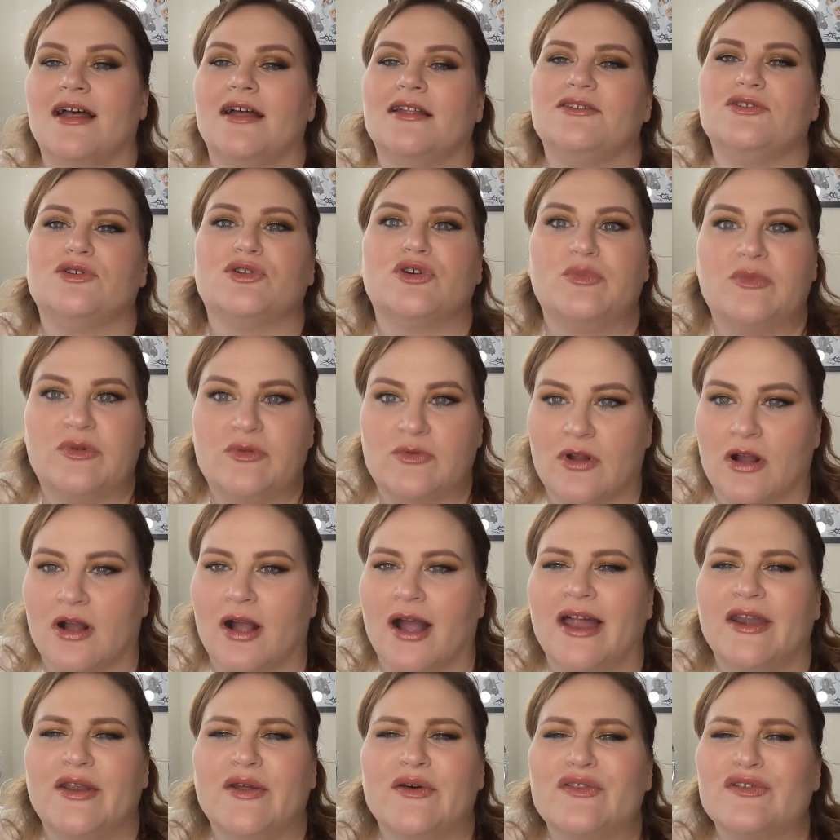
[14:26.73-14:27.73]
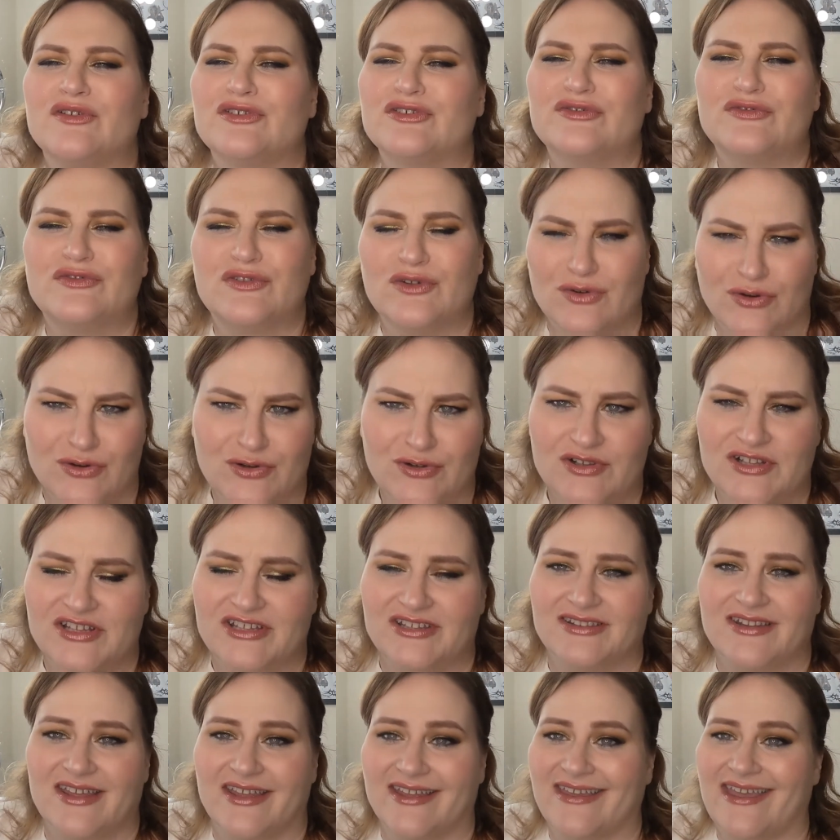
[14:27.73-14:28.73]
Don't get me wrong, I know there's floral
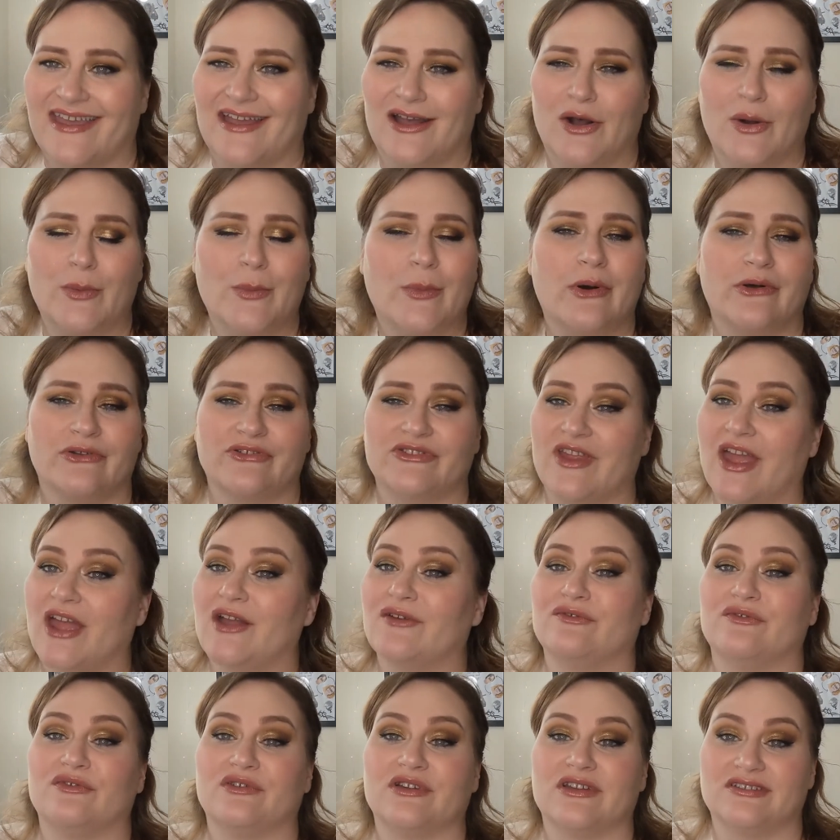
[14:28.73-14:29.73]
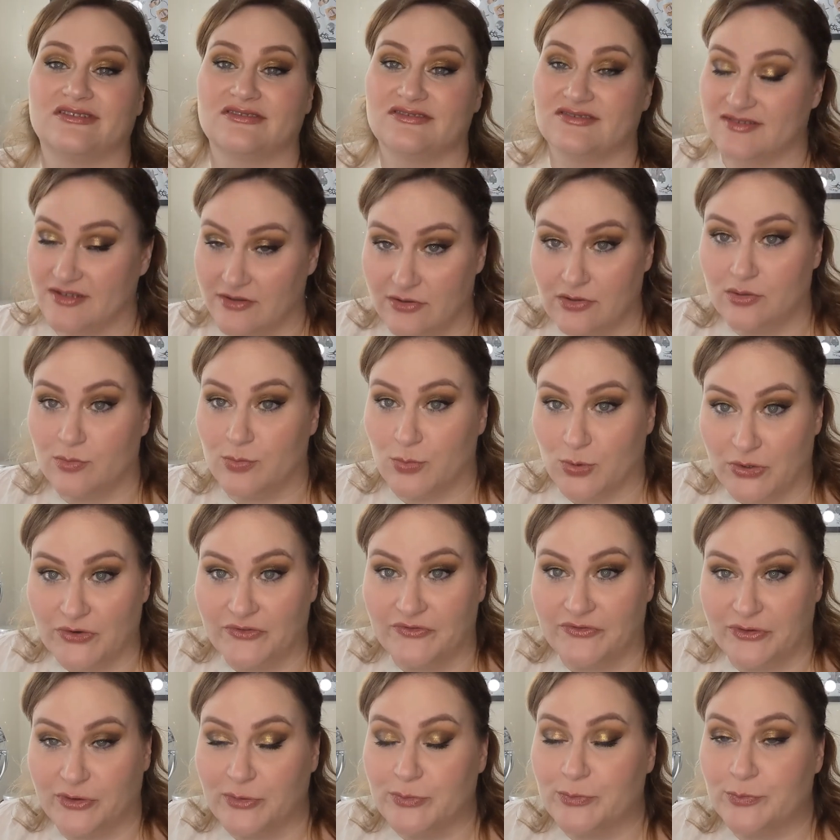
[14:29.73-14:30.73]
in like almost every single
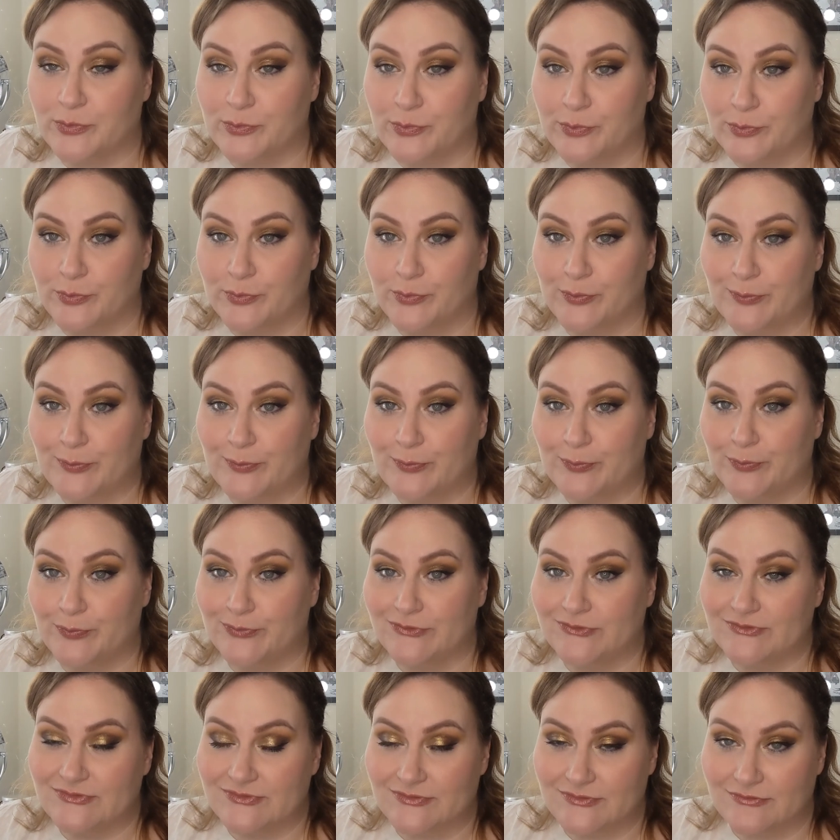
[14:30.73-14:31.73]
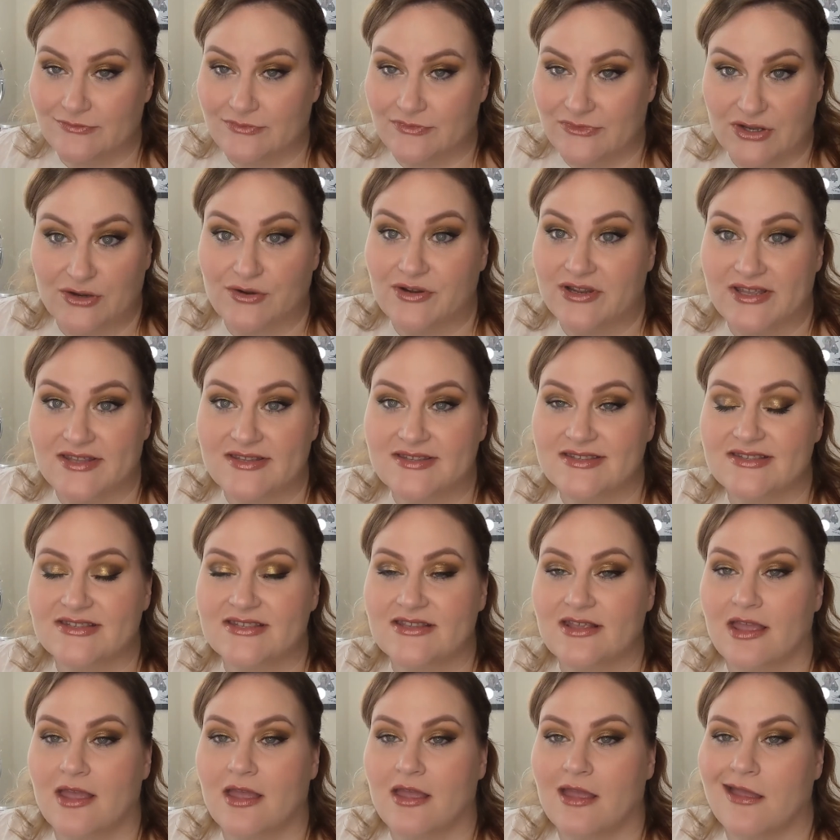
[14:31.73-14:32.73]
perfume there is.
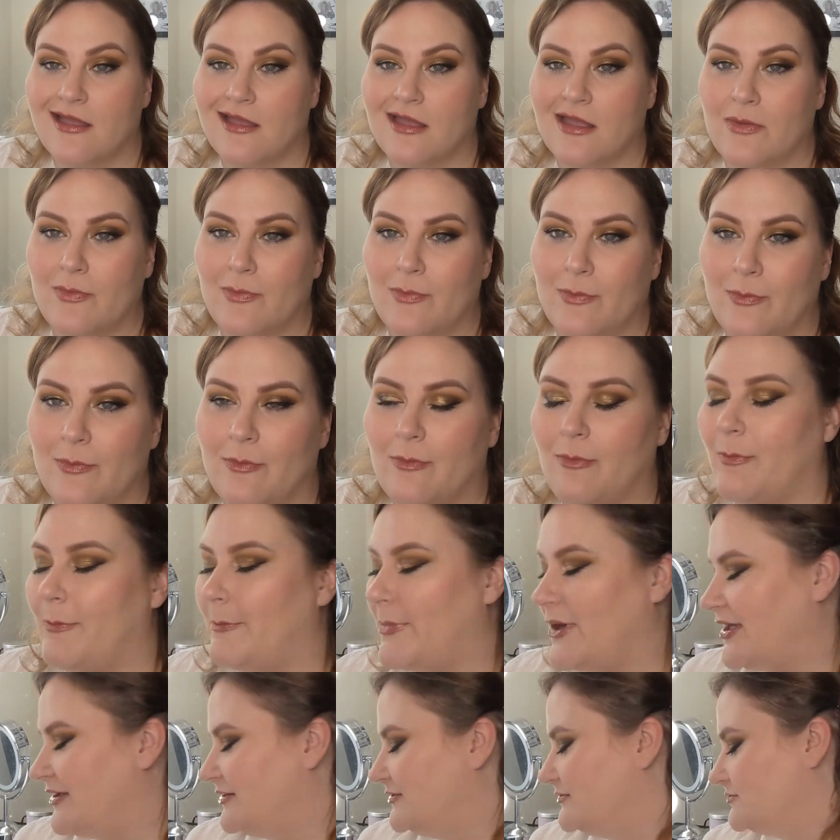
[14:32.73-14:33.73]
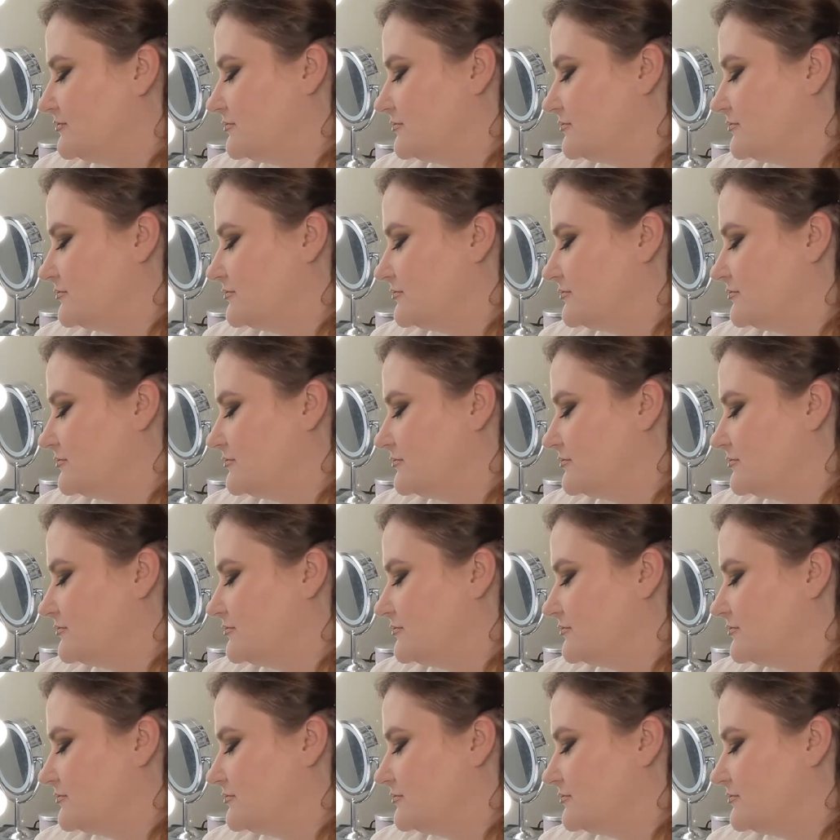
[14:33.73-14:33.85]
But